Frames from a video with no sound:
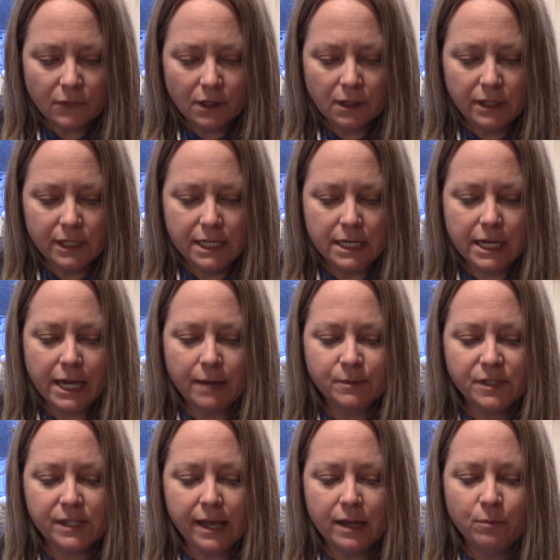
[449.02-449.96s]
He kept
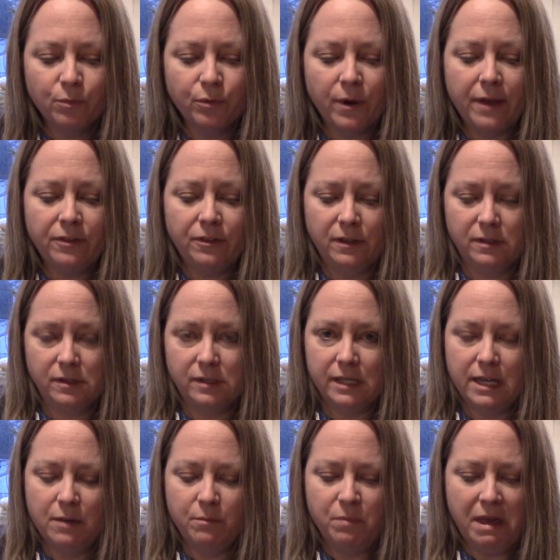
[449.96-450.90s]
saying
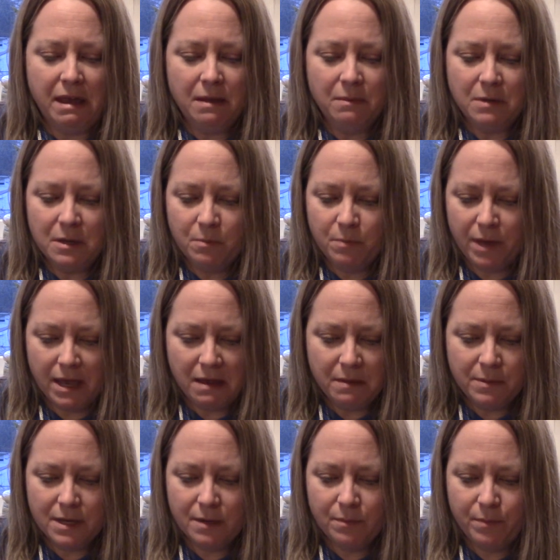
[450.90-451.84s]
breathlessly, baby,
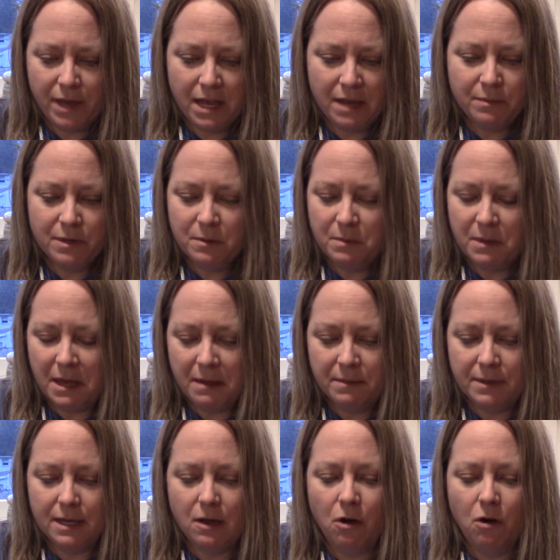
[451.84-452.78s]
baby, baby,
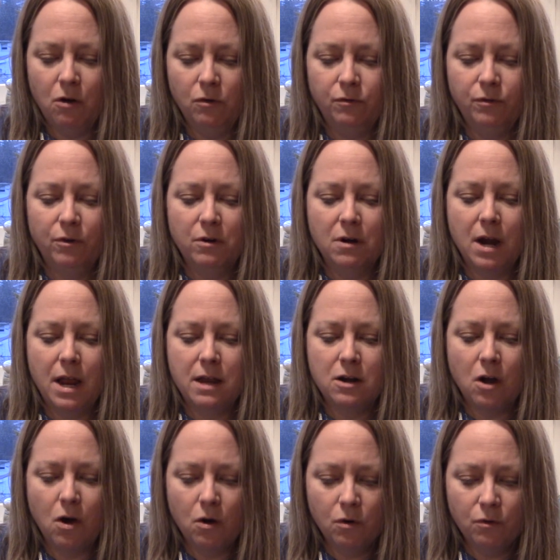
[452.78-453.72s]
baby, over
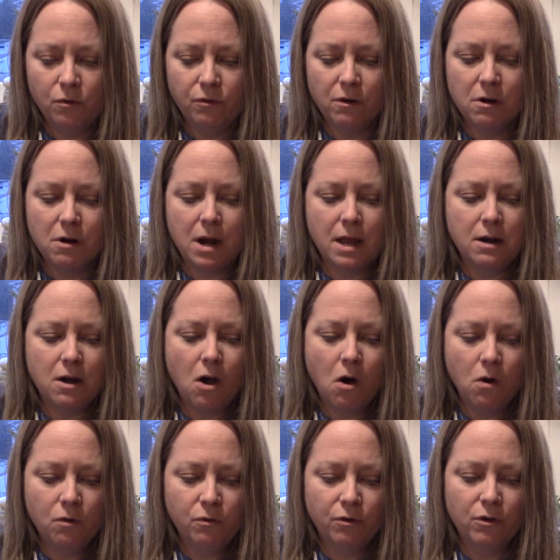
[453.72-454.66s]
and over and
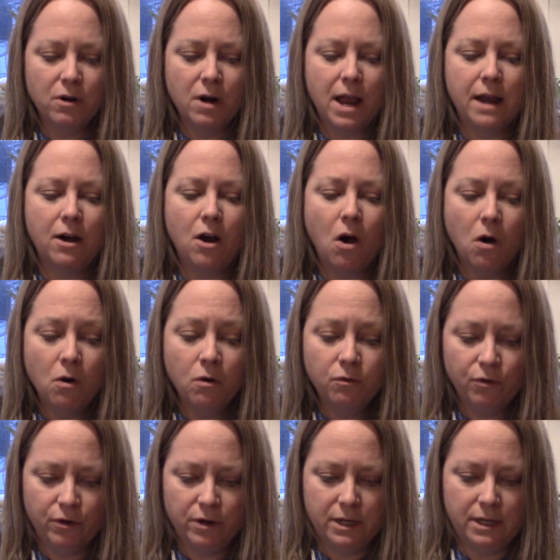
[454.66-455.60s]
over and
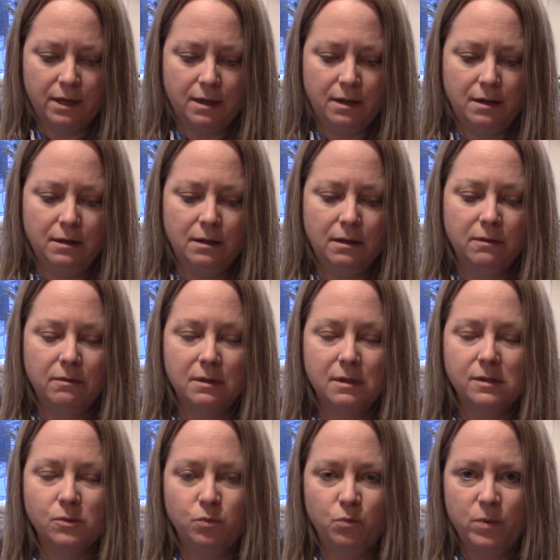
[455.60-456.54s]
over again in
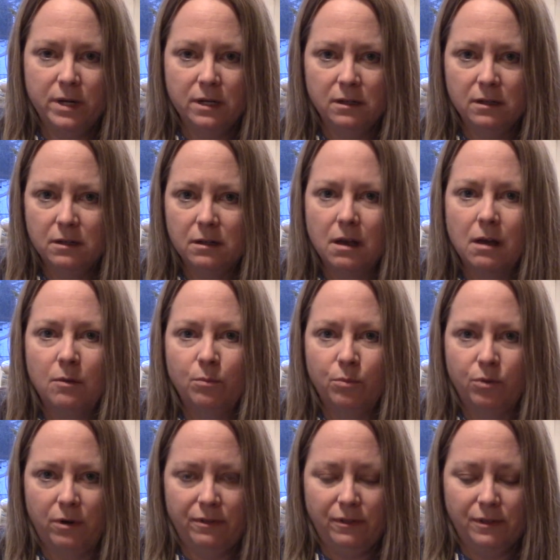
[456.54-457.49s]
this weird,
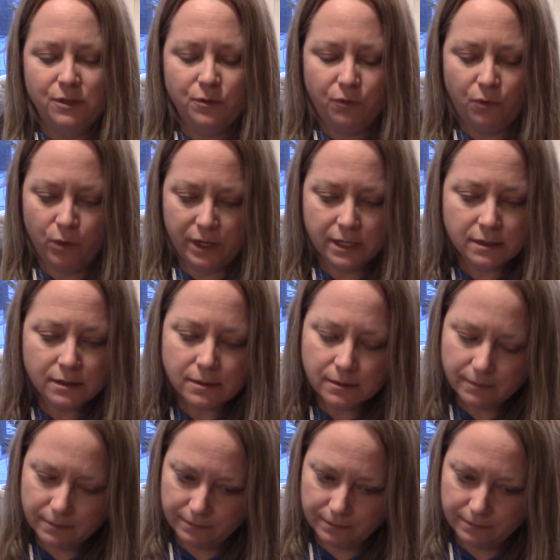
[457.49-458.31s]
breathless voice.